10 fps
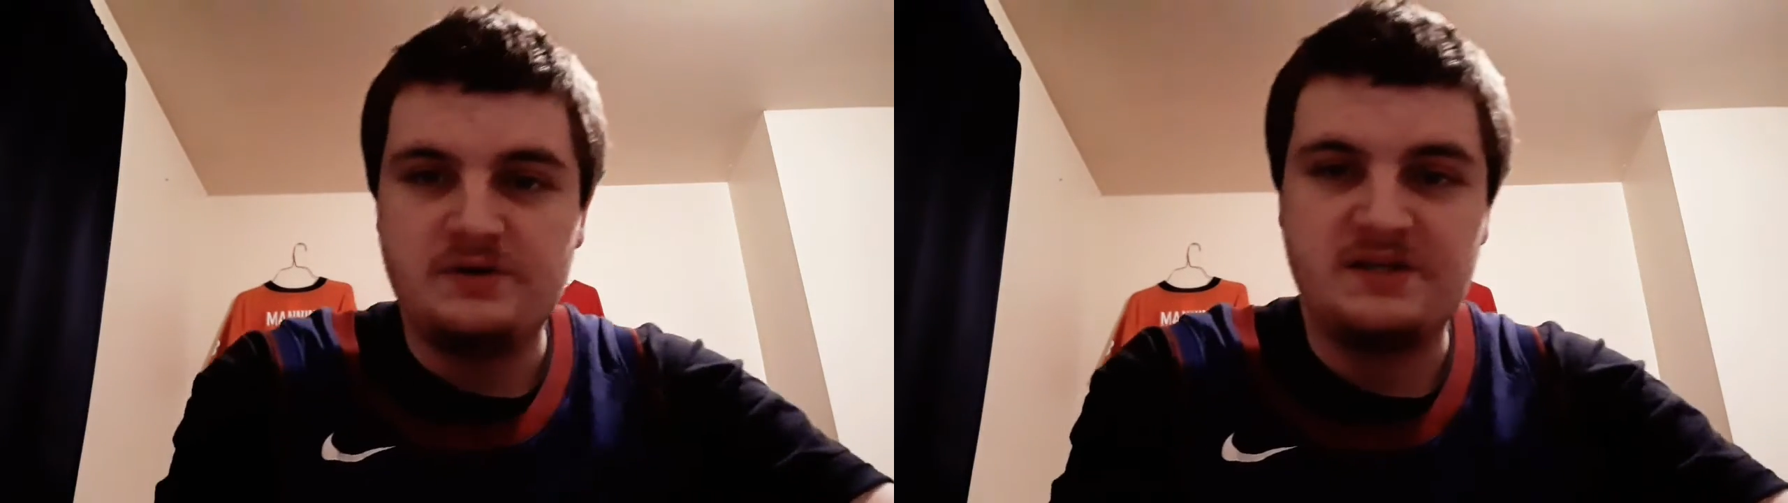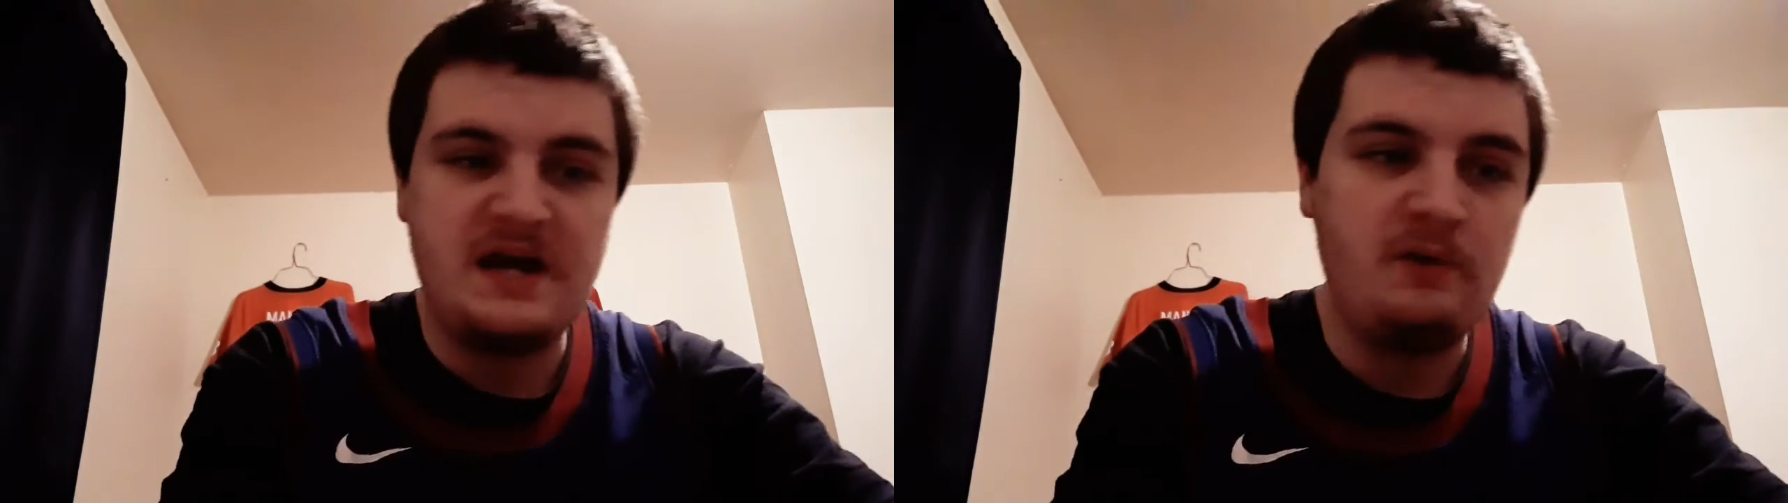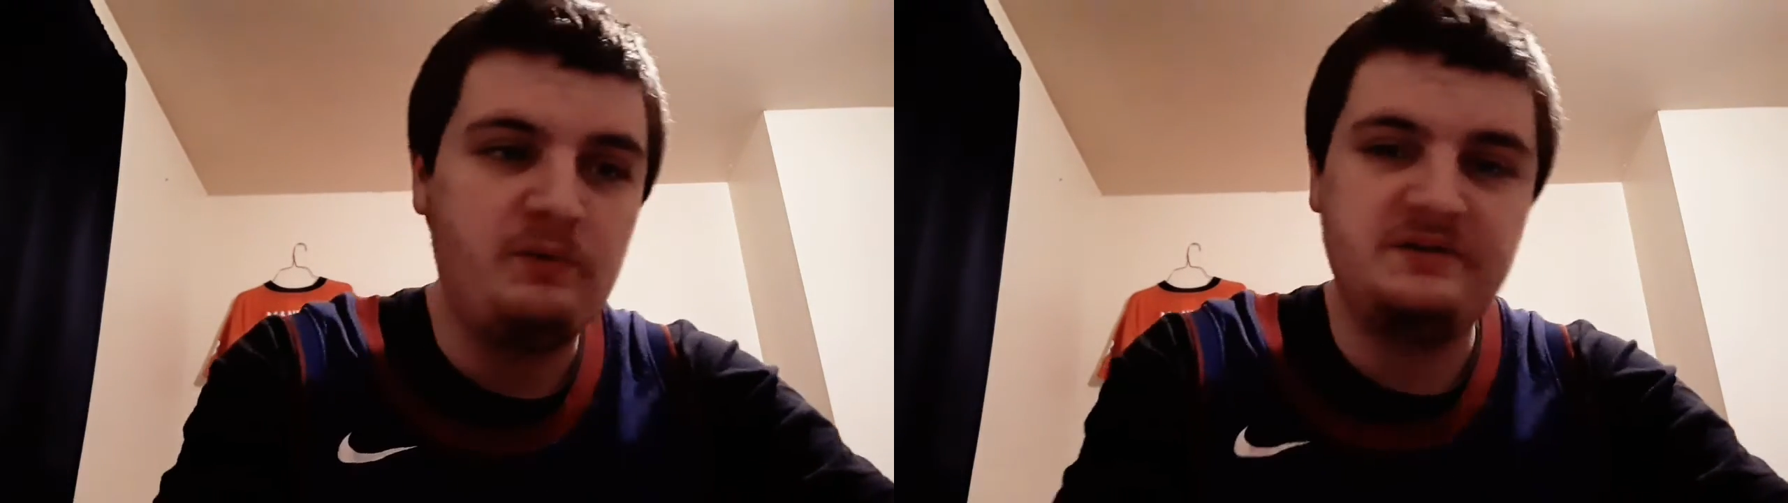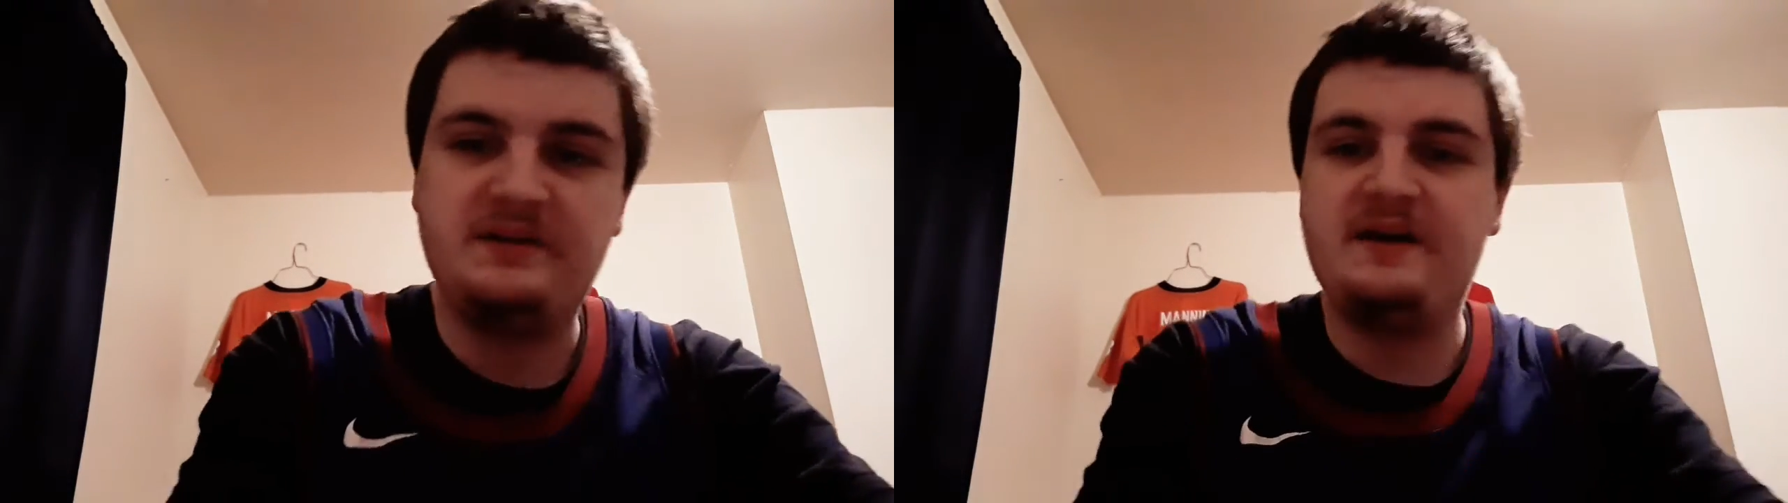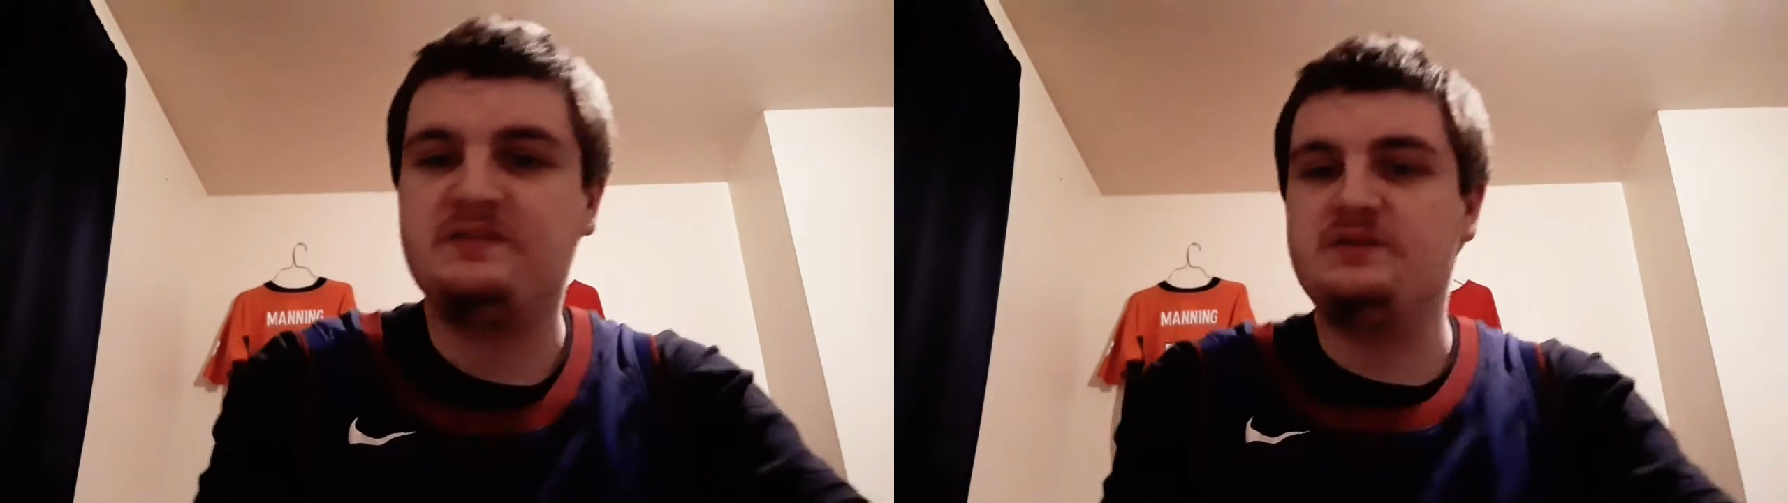That's how I was
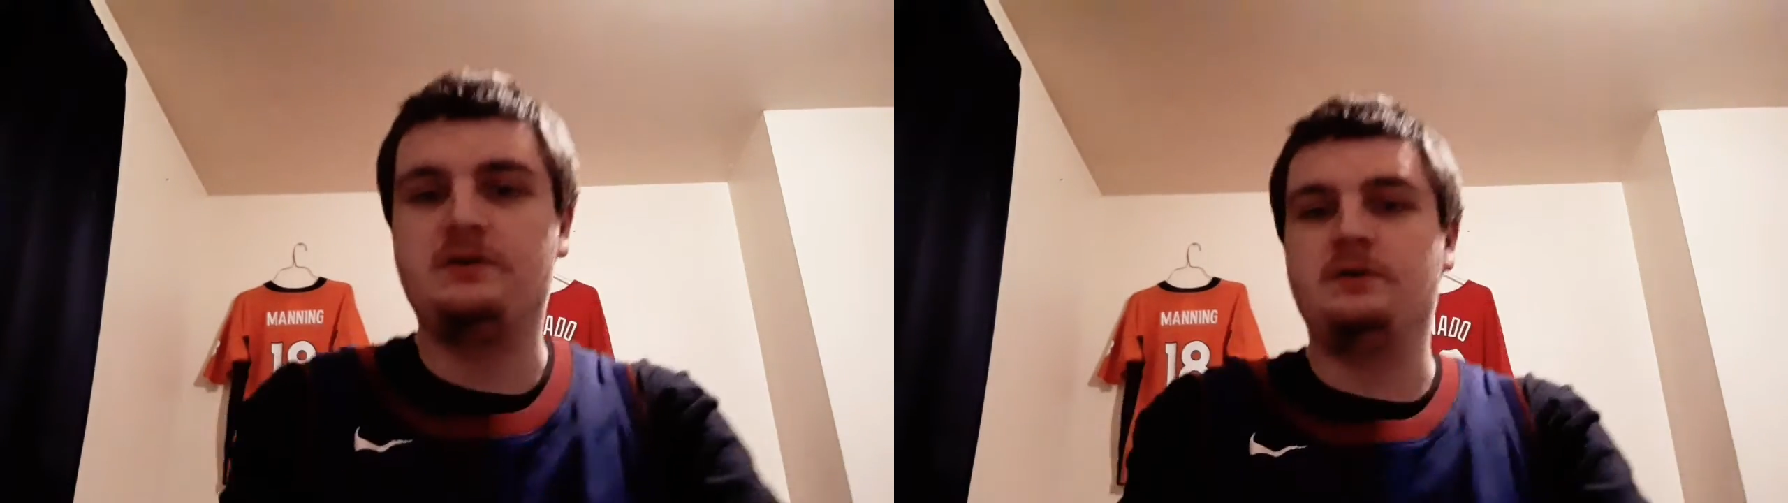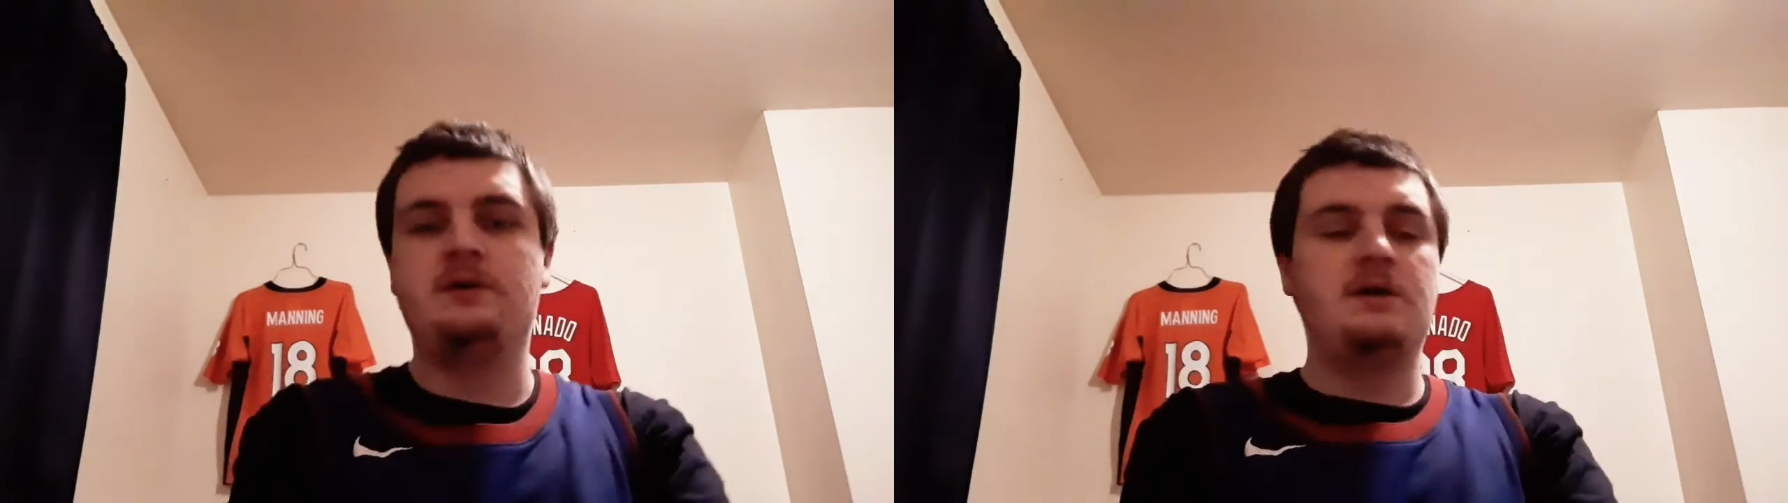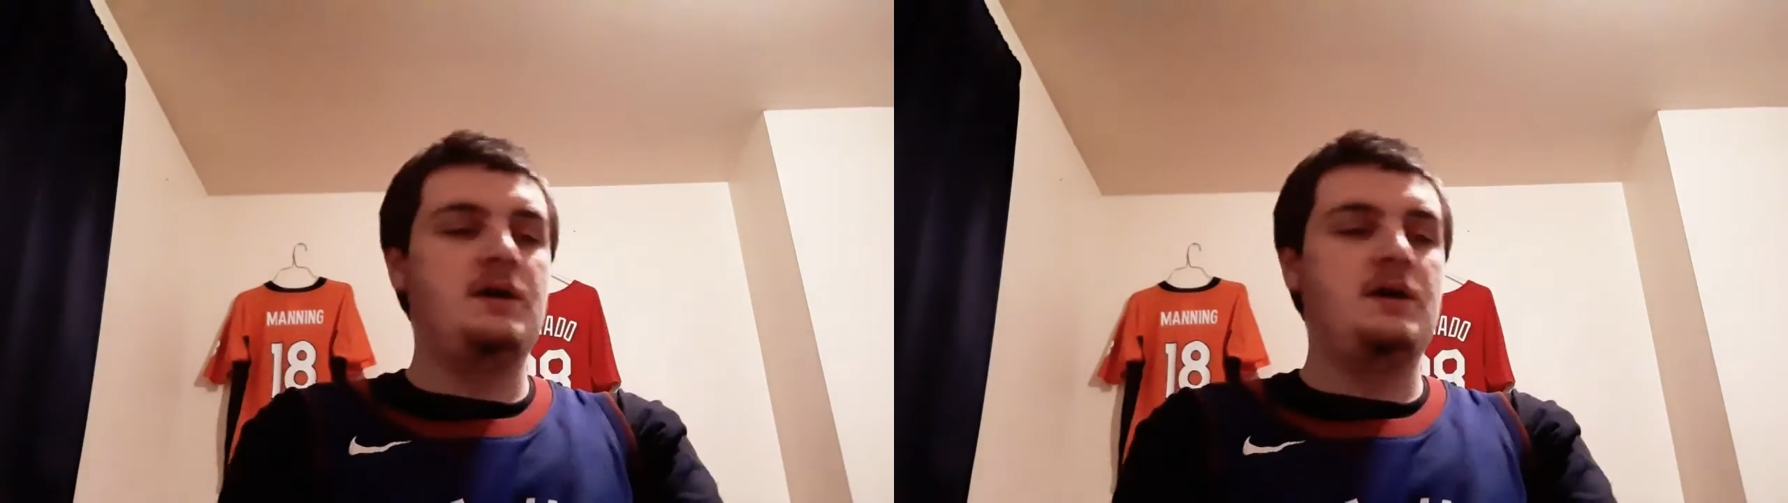last year.